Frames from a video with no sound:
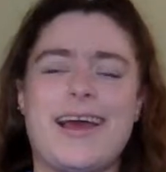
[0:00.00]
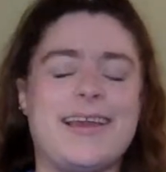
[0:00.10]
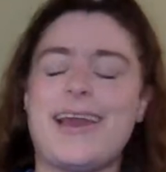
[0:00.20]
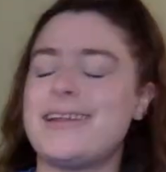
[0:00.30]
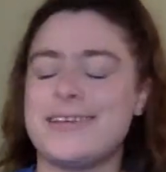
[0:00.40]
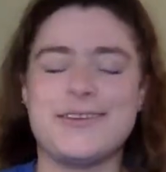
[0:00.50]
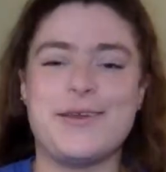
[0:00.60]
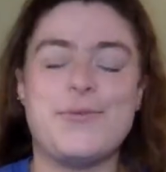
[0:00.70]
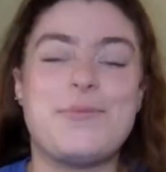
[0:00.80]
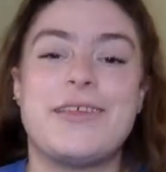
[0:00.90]
Like, I don't
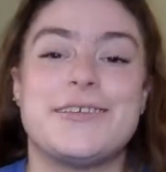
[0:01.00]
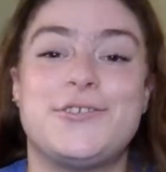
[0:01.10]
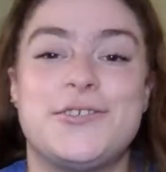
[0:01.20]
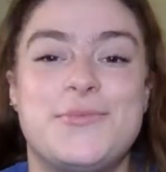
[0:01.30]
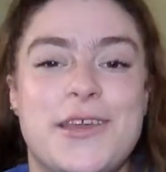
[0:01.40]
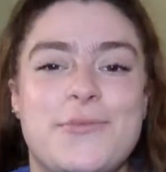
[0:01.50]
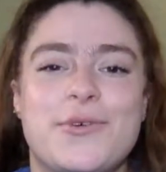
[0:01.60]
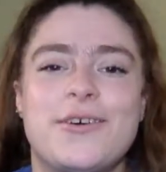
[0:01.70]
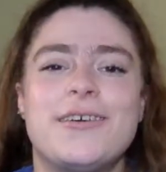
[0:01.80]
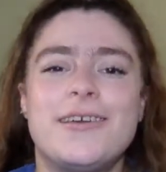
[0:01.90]
know, maybe that's just me,
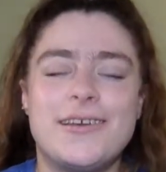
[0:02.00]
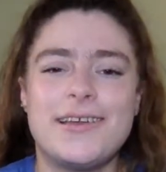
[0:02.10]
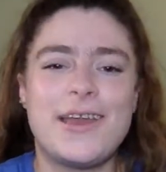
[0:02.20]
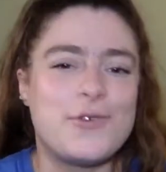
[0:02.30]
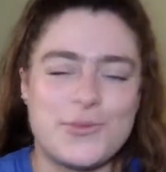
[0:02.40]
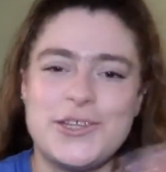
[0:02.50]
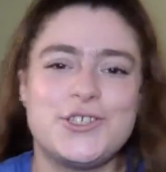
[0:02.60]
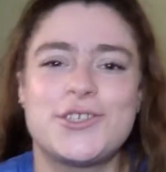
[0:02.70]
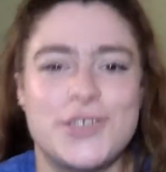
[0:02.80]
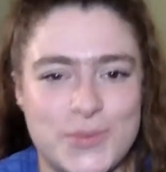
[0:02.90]
but it would have been
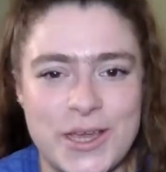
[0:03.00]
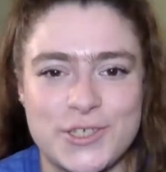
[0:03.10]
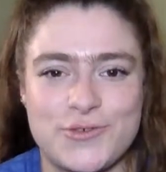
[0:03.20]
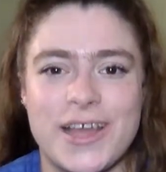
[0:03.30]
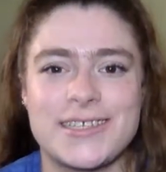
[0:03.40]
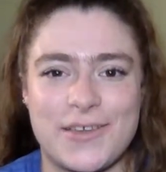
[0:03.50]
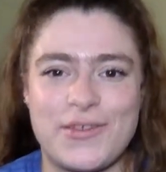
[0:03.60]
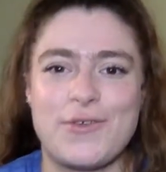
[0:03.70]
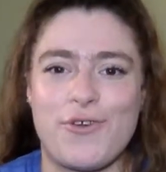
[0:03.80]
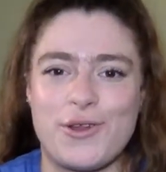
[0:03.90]
just as picturesque if
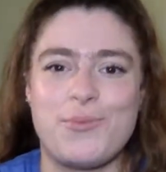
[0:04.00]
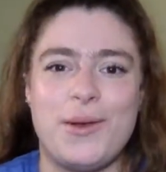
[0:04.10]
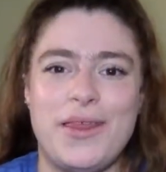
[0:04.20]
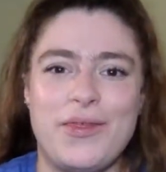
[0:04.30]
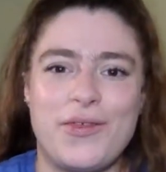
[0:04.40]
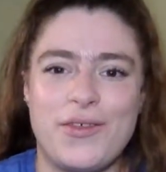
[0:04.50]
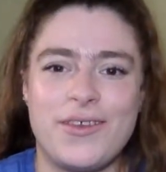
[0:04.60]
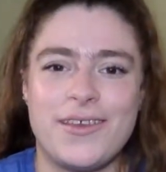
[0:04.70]
they were on a plinth